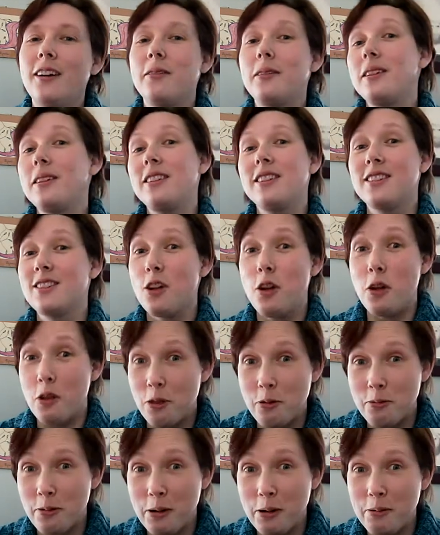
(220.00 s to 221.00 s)
which is
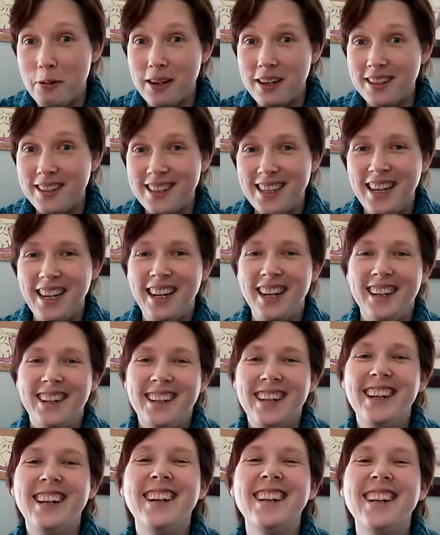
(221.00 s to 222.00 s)
not the right way to say
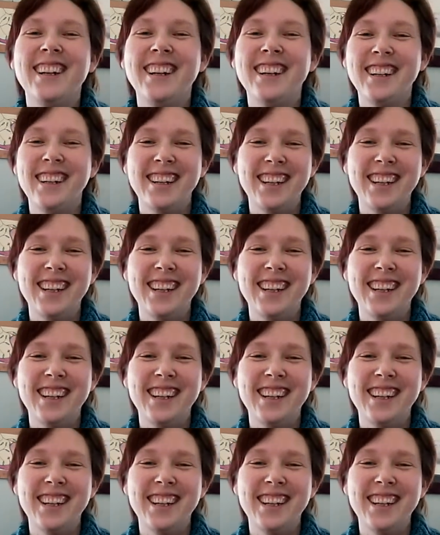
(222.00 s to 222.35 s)
it.